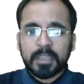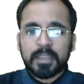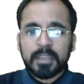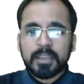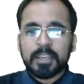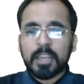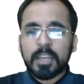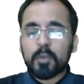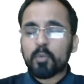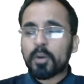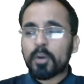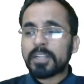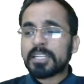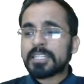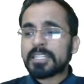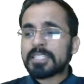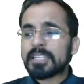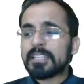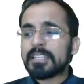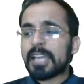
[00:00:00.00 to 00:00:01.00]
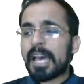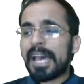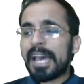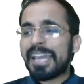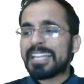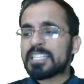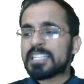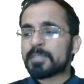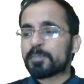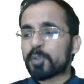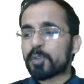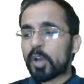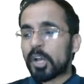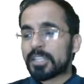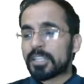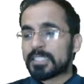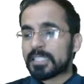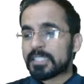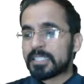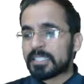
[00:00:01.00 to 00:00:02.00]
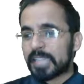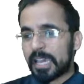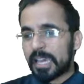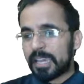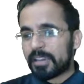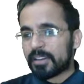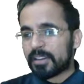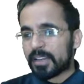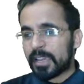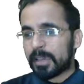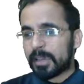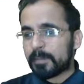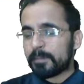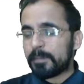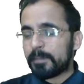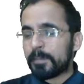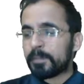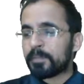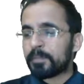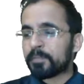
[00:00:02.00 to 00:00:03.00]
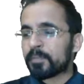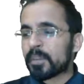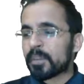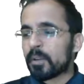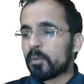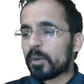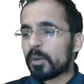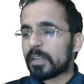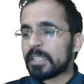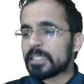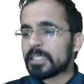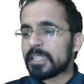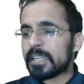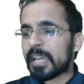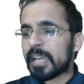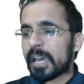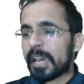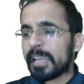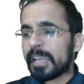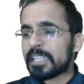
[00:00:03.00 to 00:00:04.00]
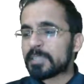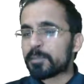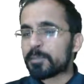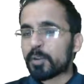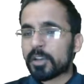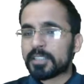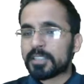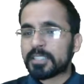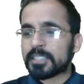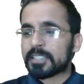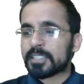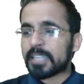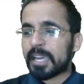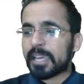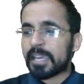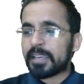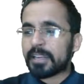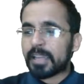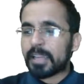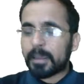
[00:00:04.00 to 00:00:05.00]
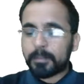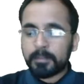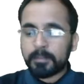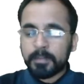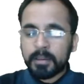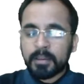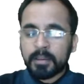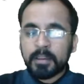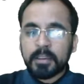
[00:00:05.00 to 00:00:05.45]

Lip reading: Now what is an IELTS process diagram? What is an IELTS process diagram?